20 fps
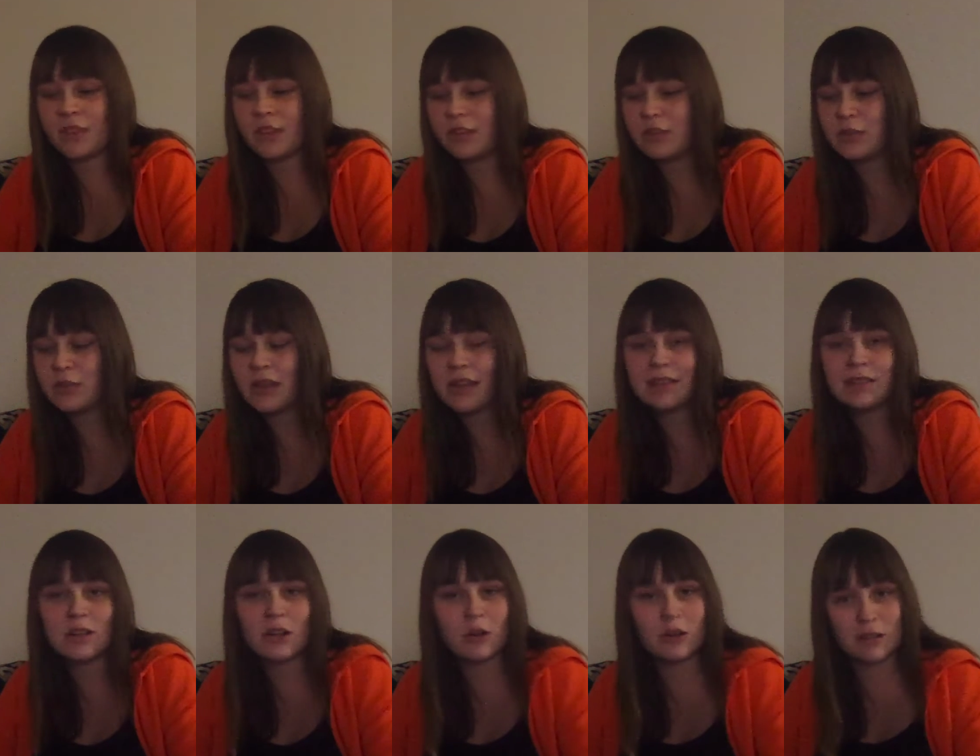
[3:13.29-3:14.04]
so
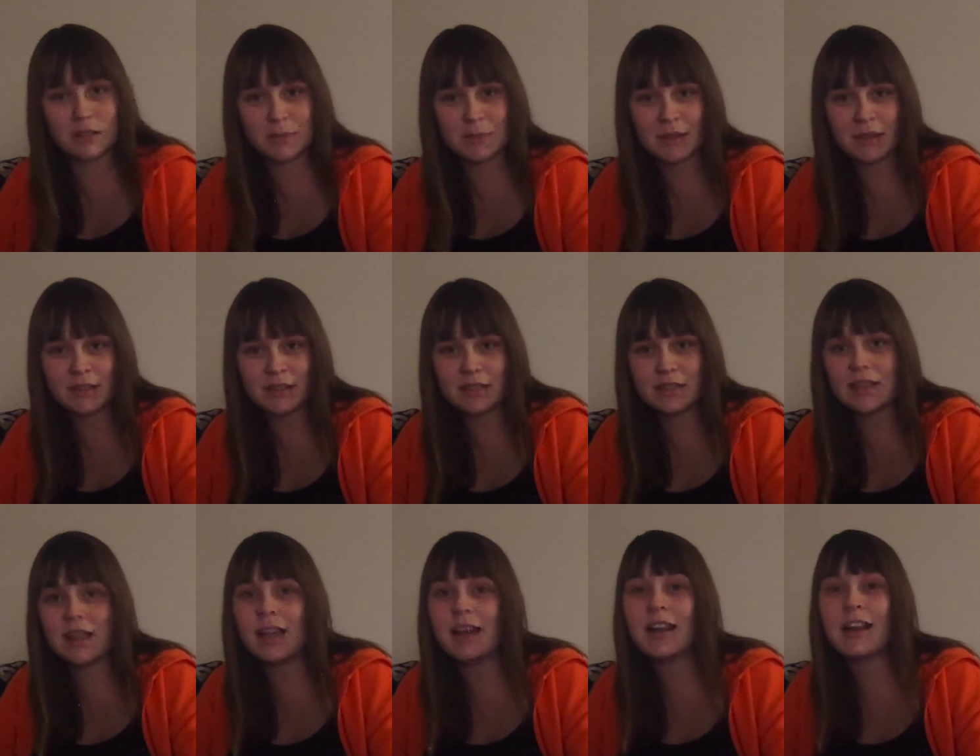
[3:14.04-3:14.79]
that's our
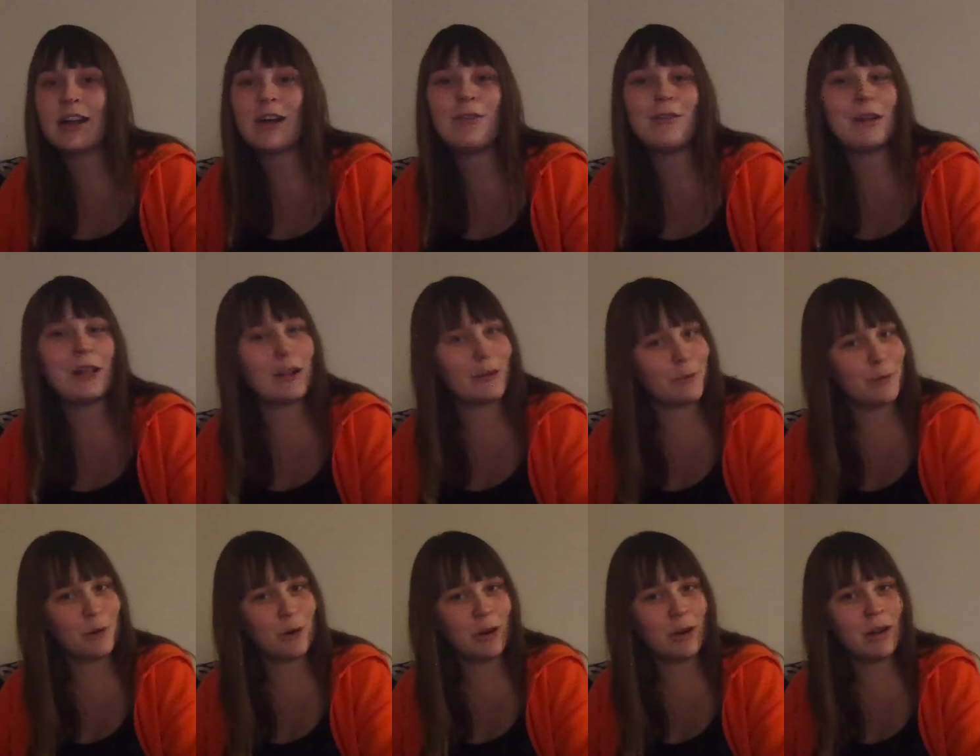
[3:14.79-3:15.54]
Christmas, and I got Fallout
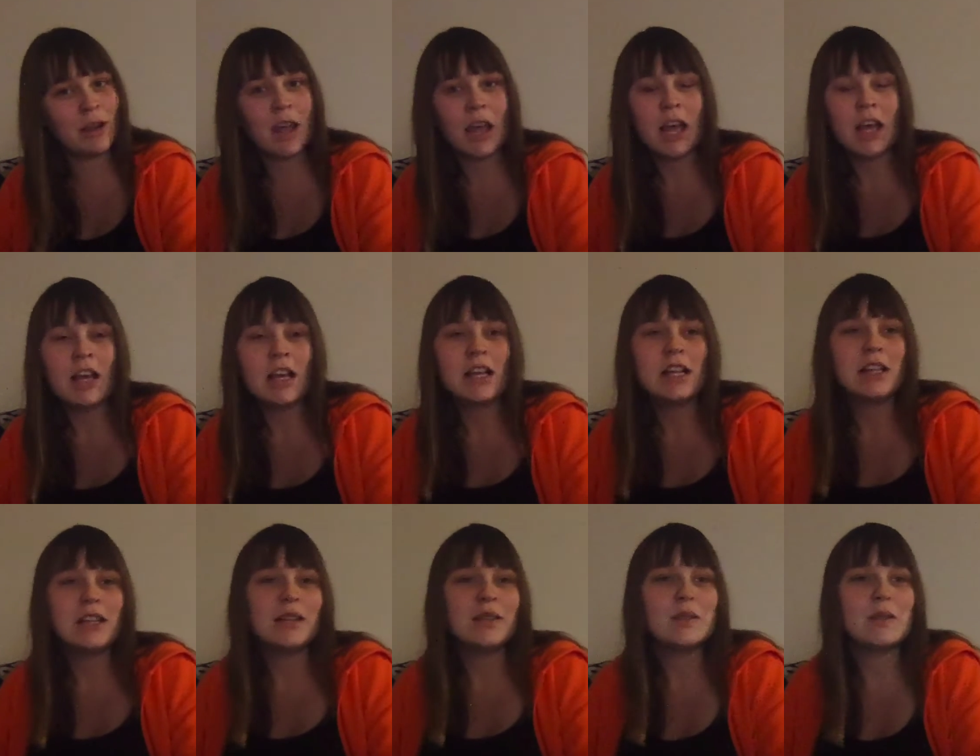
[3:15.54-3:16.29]
4,
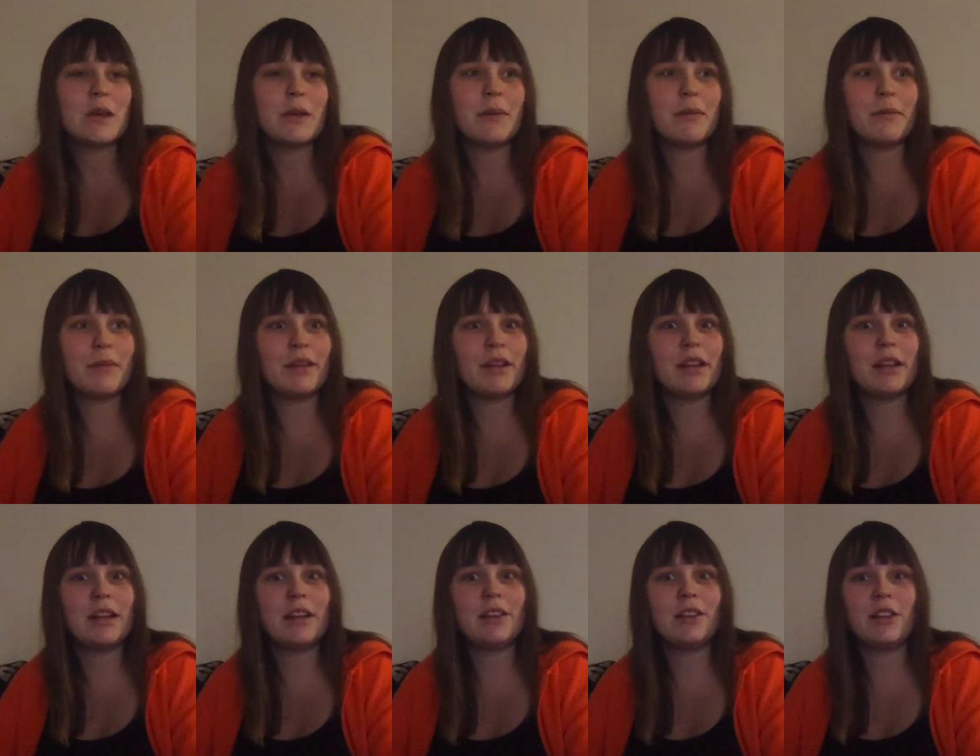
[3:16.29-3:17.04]
so I've been
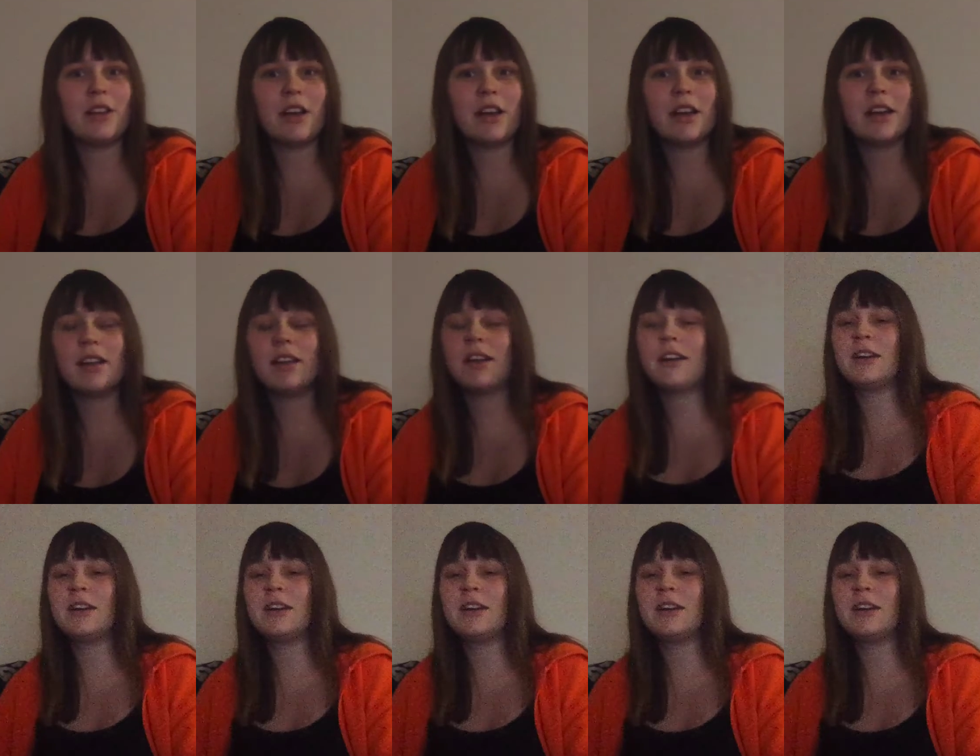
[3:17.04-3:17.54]
playing it a lot.